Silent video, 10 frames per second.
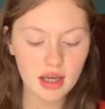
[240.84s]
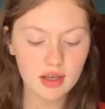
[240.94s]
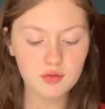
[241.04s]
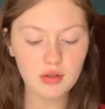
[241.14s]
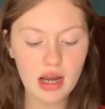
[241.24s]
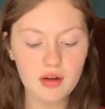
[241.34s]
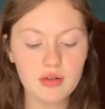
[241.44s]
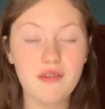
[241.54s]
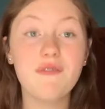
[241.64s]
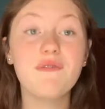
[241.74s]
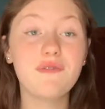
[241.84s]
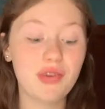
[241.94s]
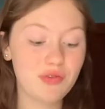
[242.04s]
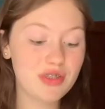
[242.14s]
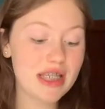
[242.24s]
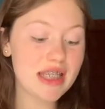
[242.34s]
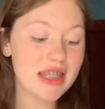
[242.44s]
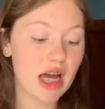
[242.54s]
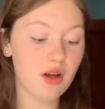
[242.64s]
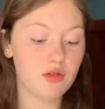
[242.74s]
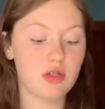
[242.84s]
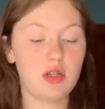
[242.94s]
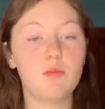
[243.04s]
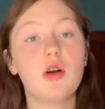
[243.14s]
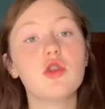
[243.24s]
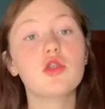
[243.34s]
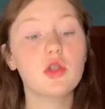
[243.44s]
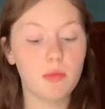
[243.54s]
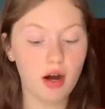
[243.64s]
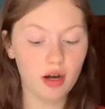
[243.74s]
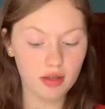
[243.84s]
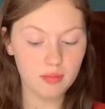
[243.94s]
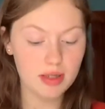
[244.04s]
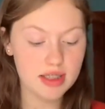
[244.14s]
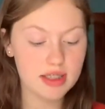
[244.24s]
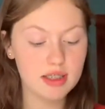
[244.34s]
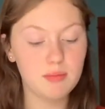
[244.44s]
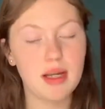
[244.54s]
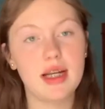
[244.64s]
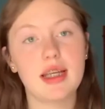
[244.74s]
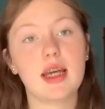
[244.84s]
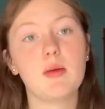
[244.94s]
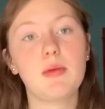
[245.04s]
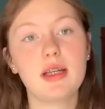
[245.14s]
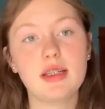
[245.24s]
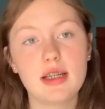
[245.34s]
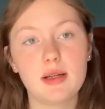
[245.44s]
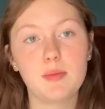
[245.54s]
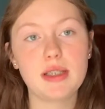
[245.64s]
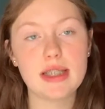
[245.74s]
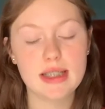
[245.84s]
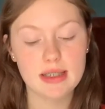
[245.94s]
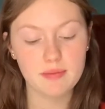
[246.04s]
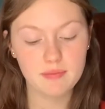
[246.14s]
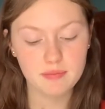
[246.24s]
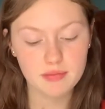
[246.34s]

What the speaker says: A crowd of 50,000 marched to Parliament demanding a petition.